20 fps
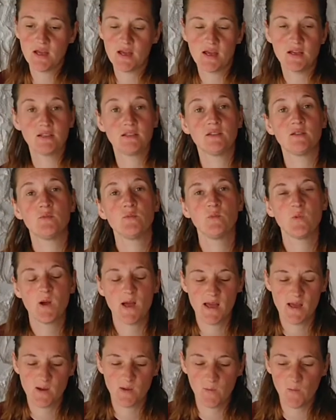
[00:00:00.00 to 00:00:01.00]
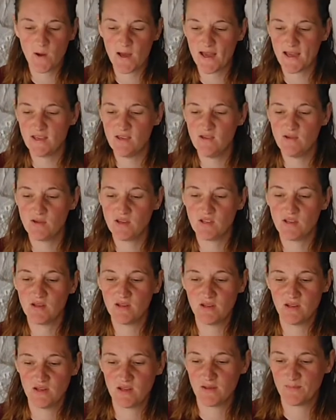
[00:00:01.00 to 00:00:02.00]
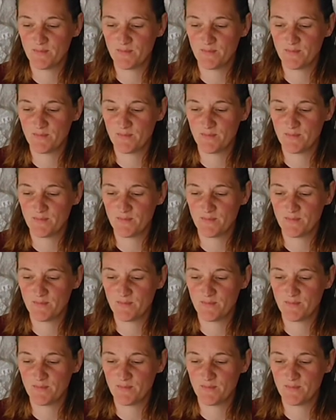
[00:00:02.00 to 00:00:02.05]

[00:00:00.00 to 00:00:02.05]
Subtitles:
somewhere where you can